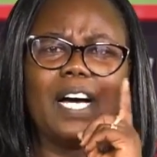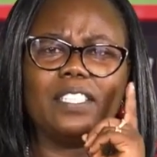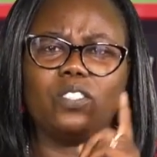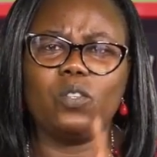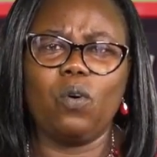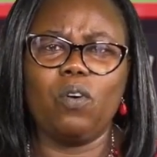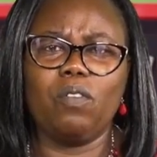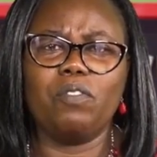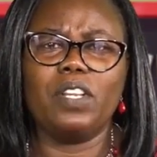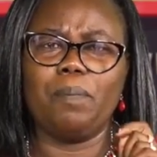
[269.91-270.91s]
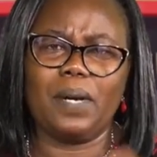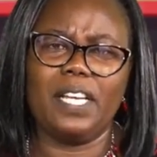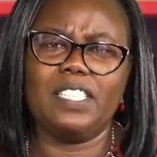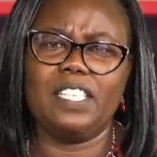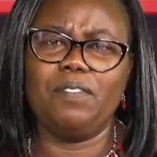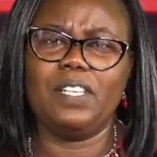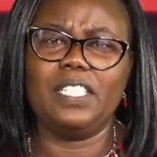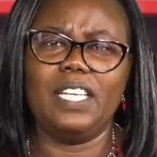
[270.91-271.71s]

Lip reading: a song for the prize giving